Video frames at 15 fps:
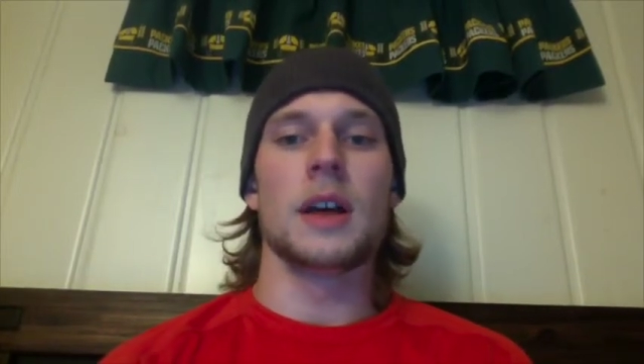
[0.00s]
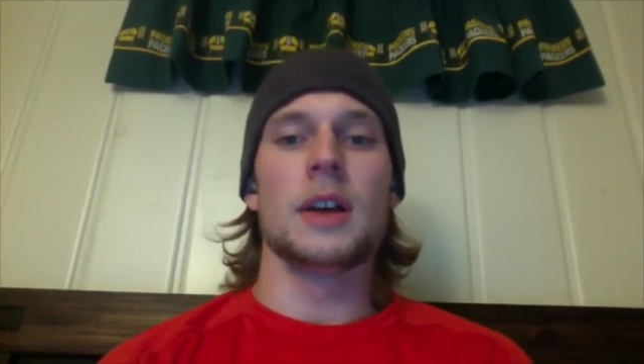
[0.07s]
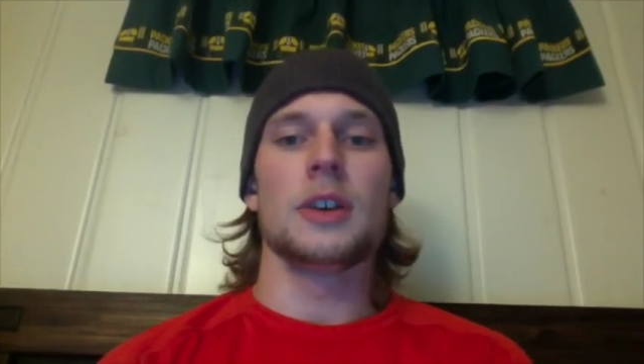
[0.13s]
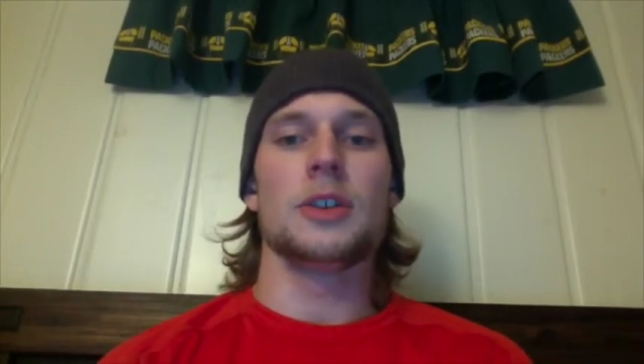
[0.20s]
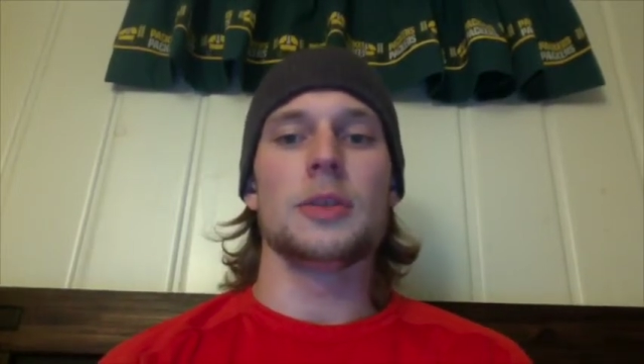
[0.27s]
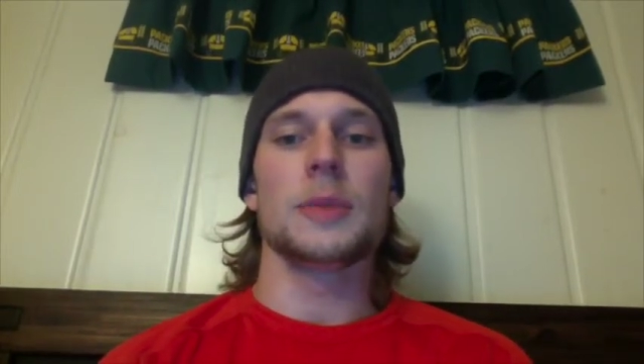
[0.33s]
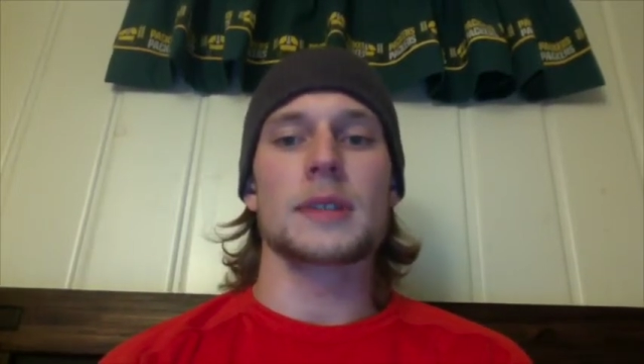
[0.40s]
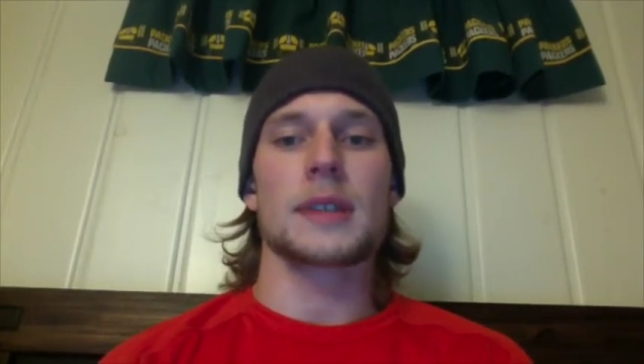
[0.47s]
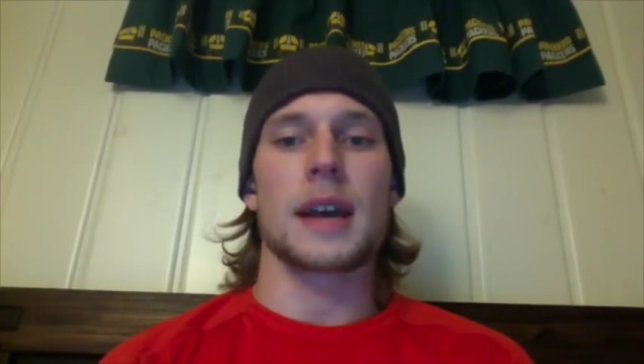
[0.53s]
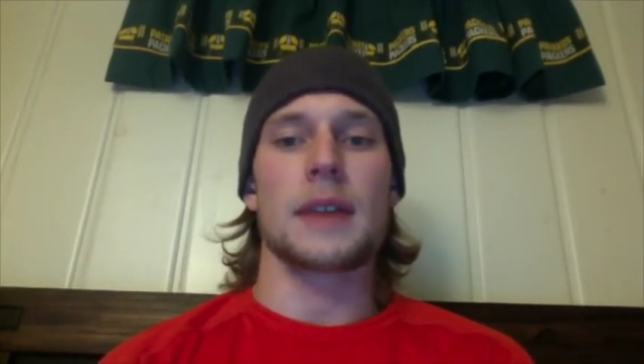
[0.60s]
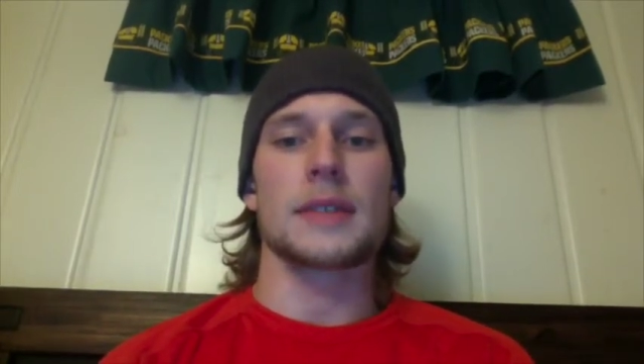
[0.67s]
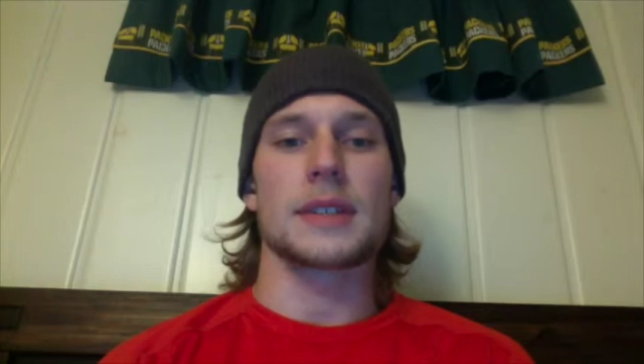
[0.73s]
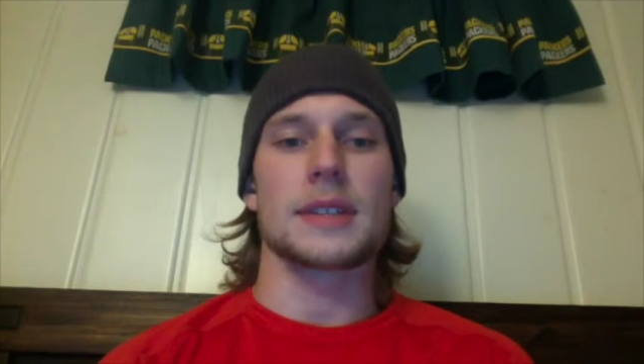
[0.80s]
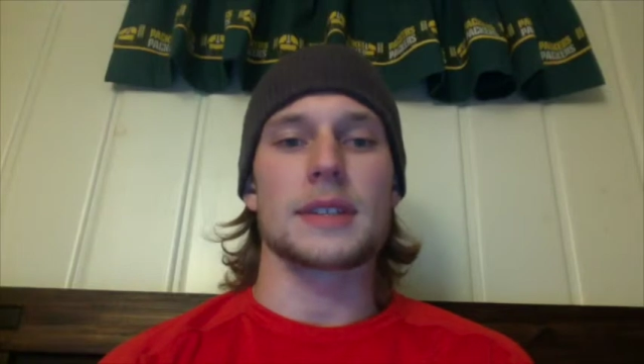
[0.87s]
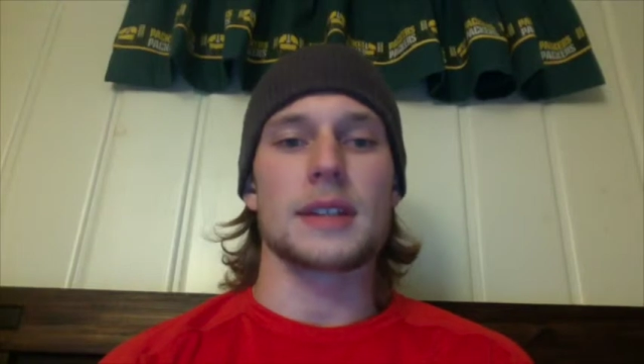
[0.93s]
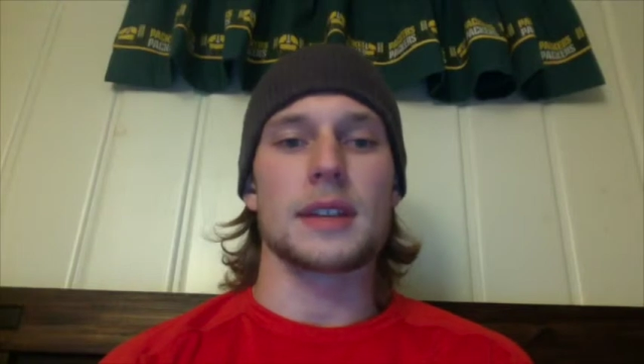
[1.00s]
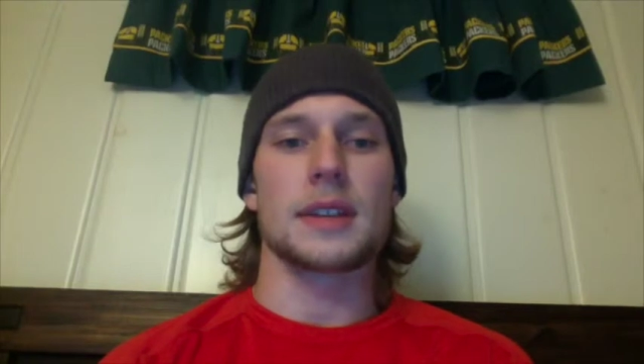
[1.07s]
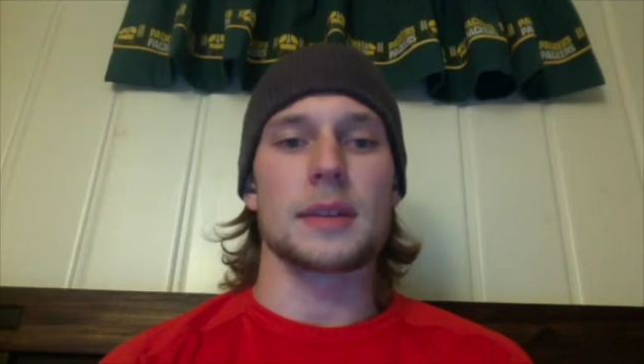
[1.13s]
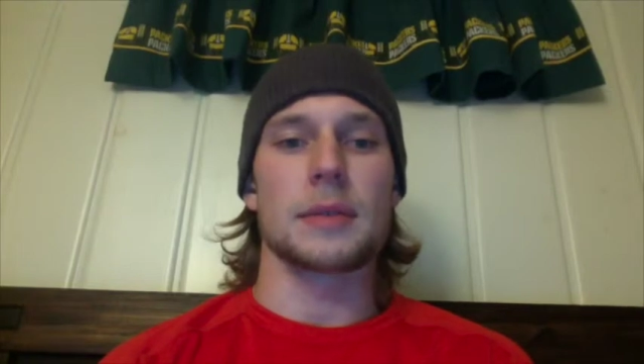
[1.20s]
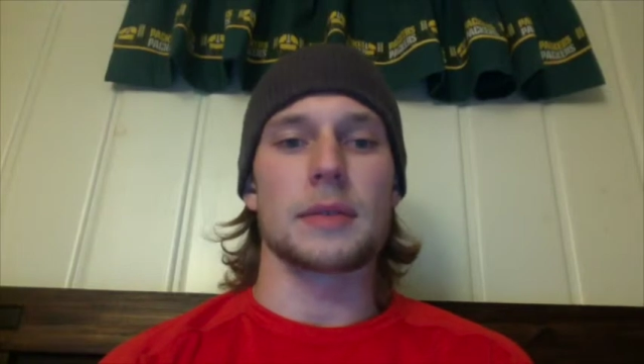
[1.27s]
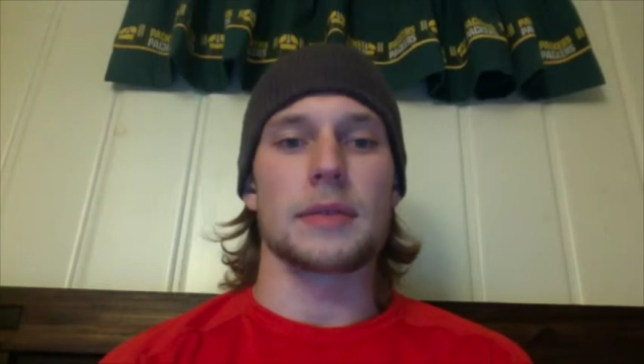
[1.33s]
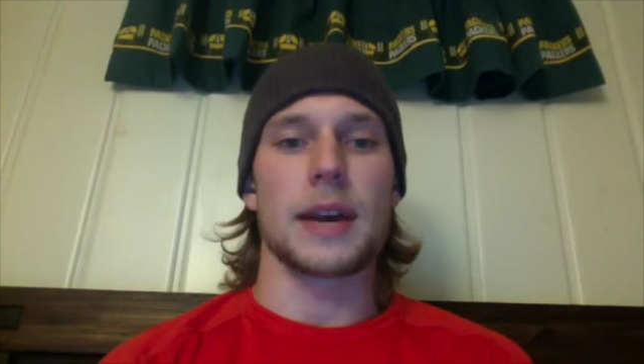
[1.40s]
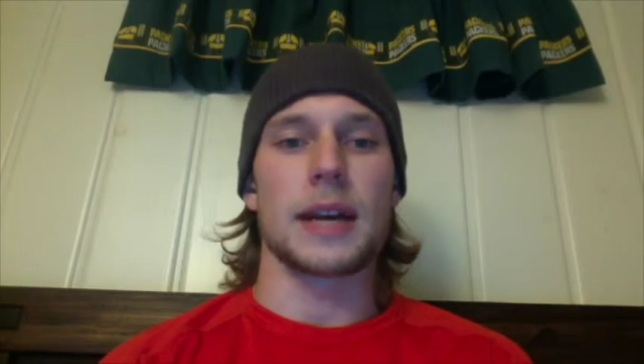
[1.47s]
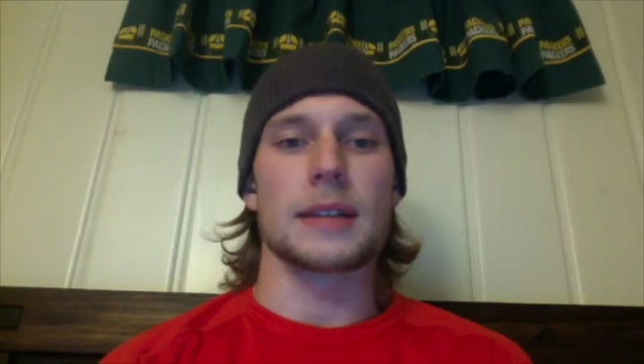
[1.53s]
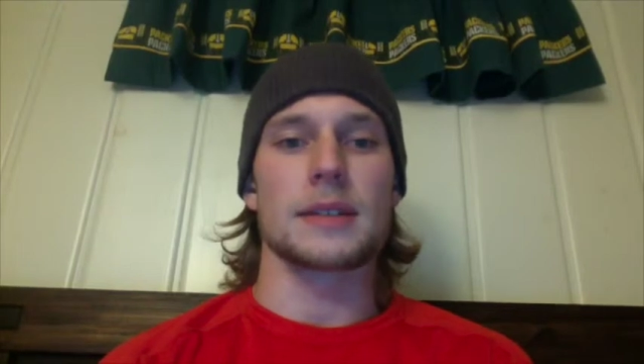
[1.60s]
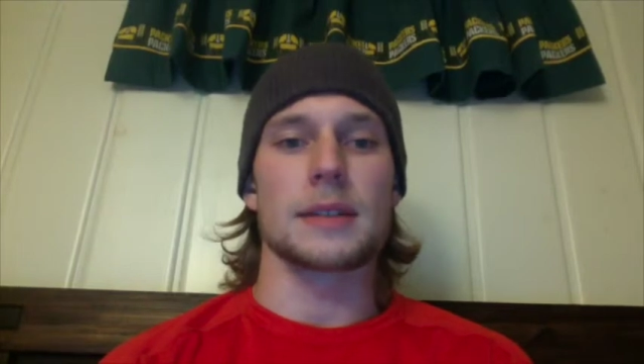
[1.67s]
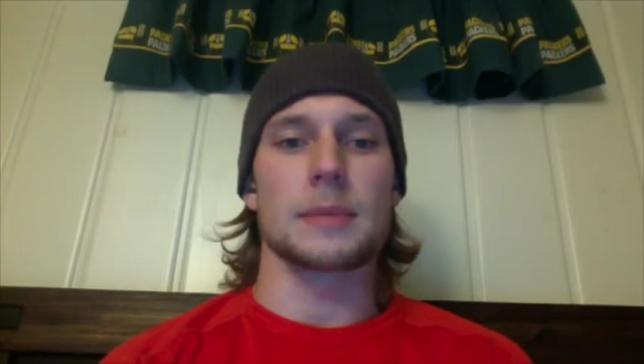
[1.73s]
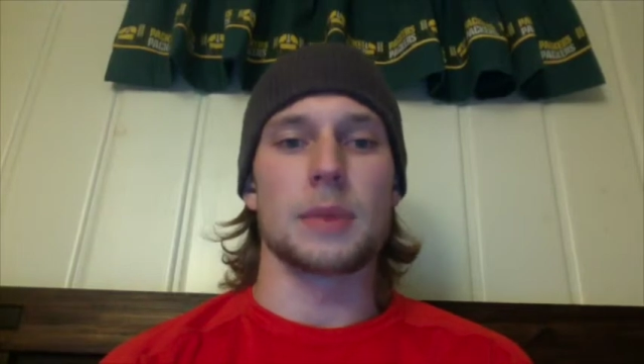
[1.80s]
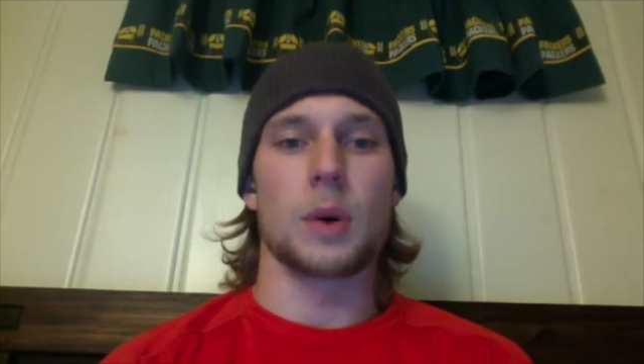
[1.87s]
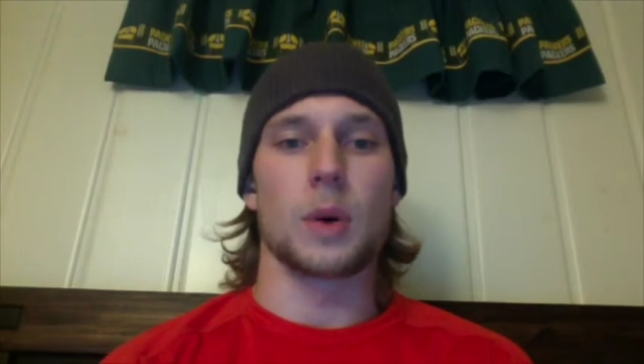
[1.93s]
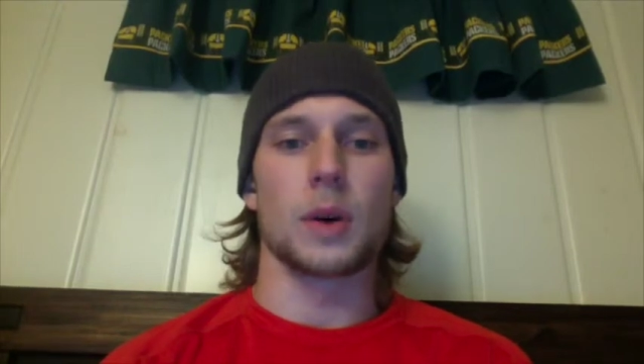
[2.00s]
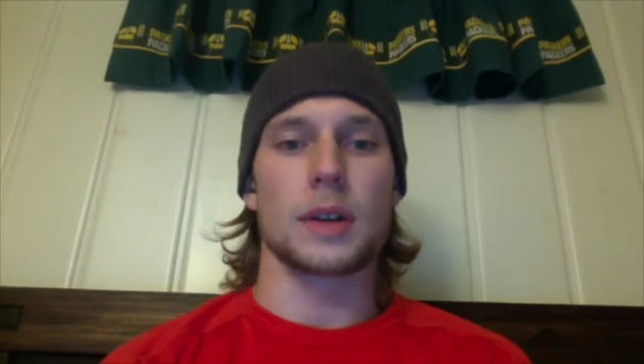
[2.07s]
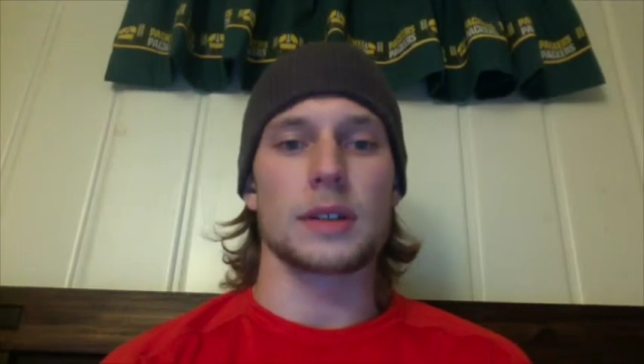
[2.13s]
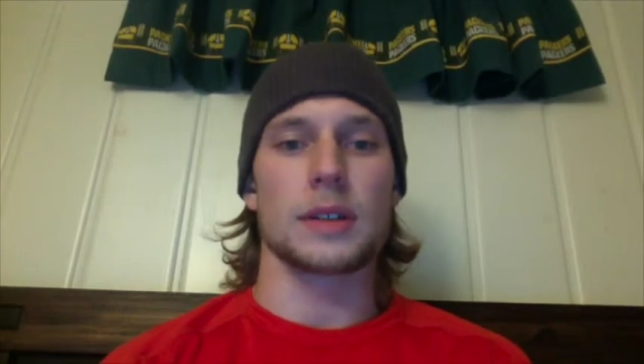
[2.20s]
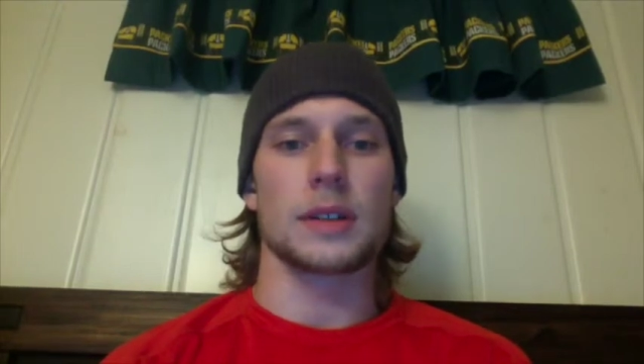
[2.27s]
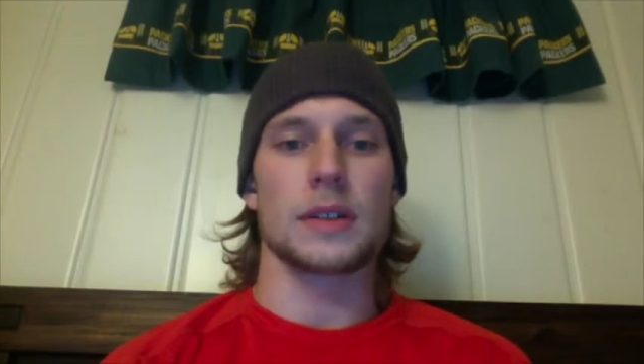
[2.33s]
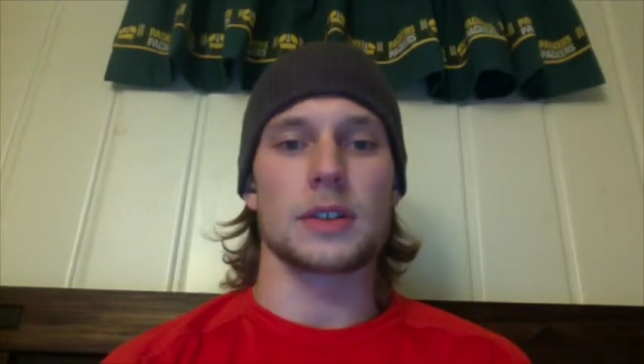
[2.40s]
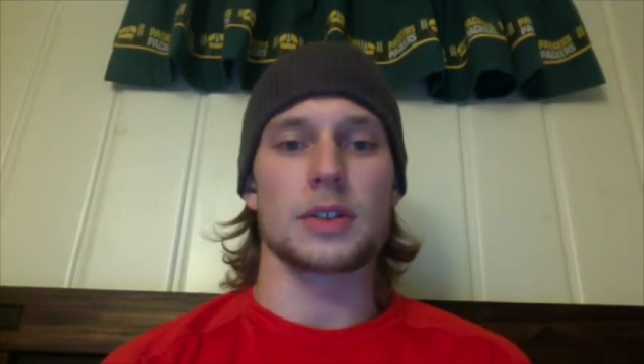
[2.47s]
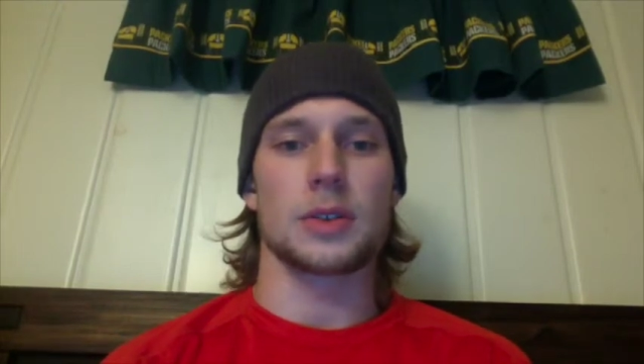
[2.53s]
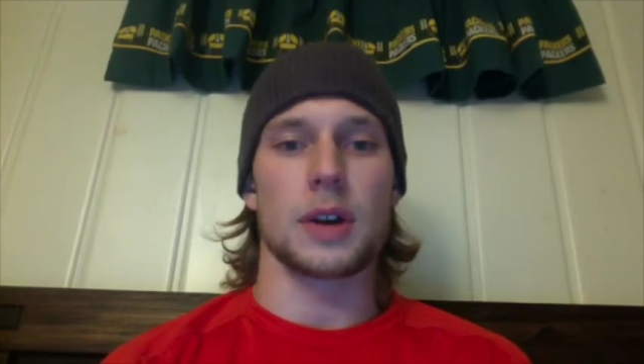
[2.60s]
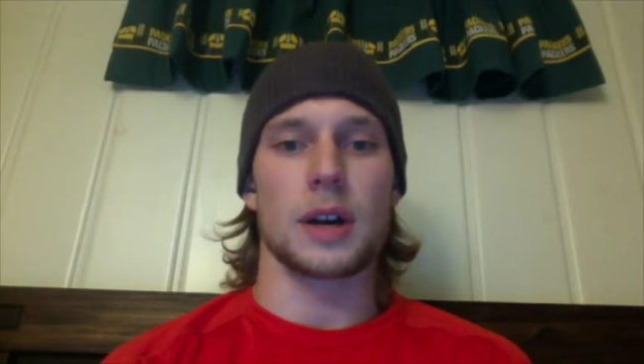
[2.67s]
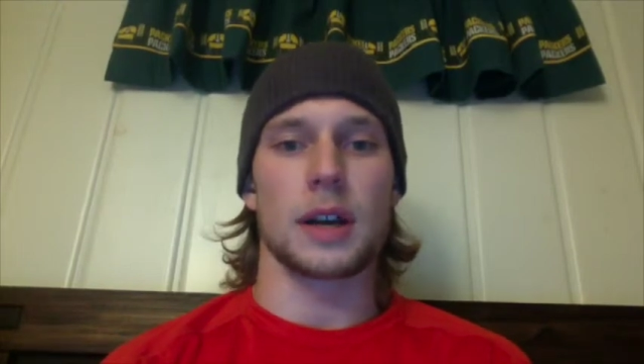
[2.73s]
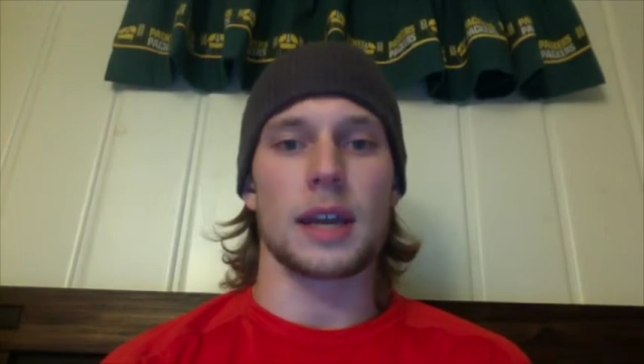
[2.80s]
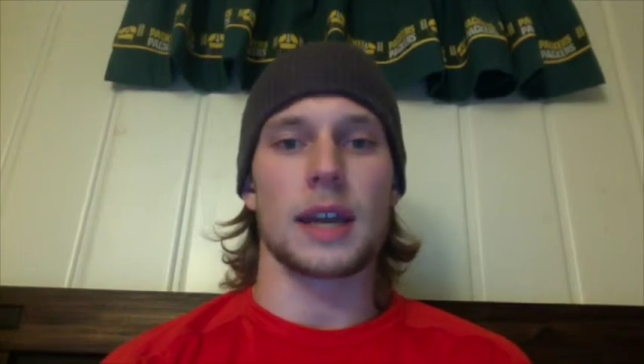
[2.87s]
humans have a seat that provides support to the trunk